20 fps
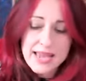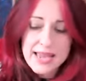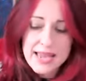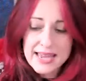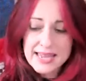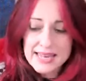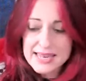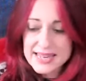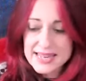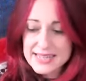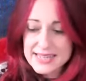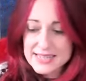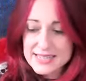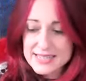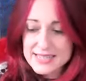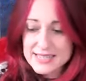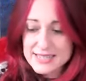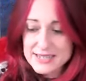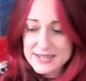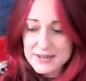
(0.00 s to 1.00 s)
it
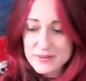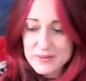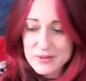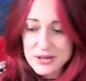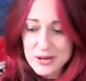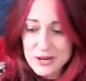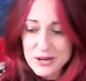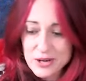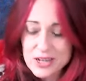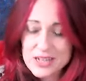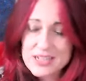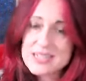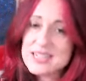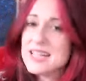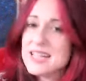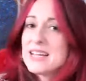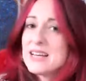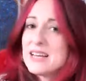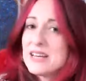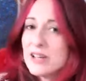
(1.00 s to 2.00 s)
is you know going to
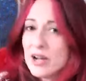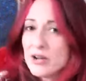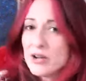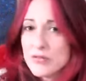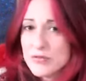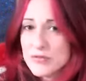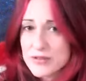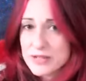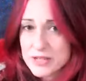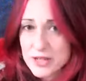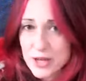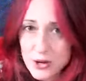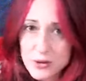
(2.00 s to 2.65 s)
take a life of its